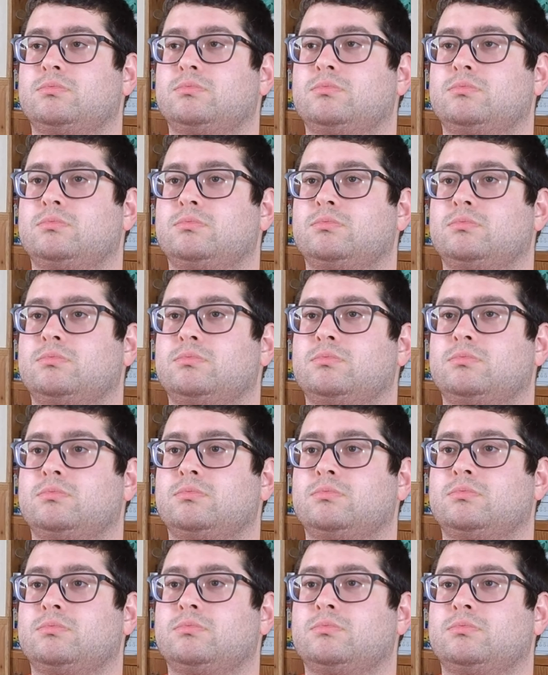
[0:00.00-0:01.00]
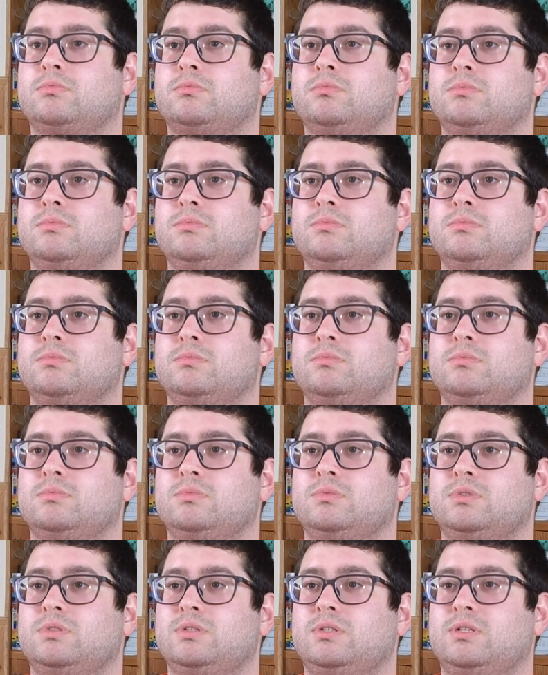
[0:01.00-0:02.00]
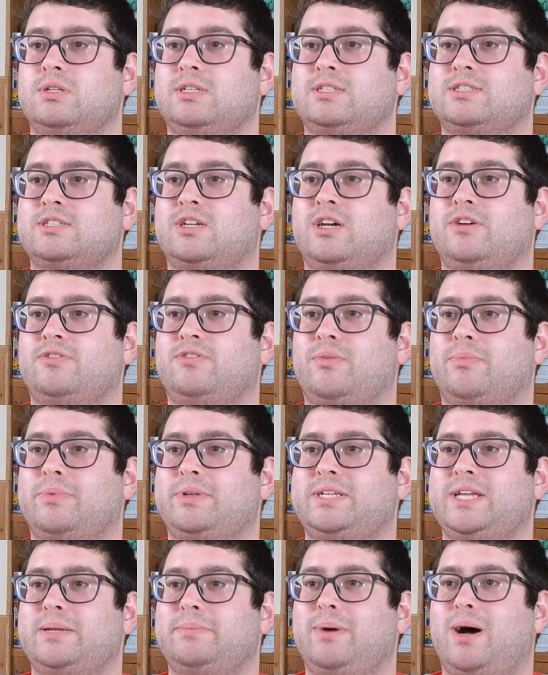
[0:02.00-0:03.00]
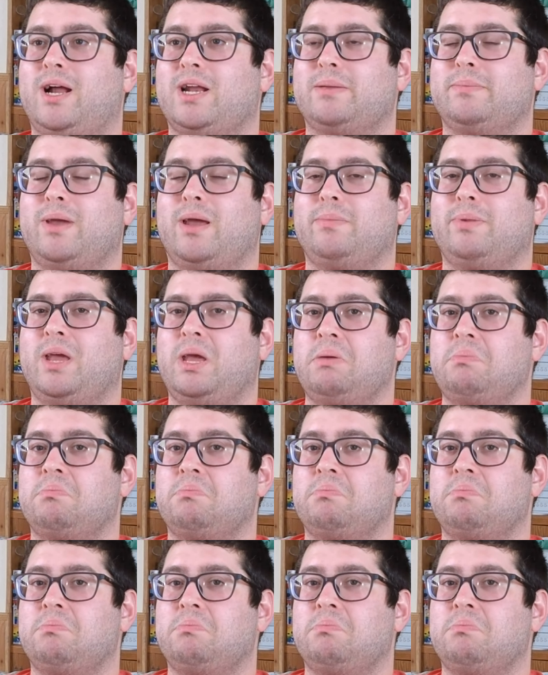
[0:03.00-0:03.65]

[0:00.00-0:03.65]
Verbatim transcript: Oh shit. cover up the dead body, maybe.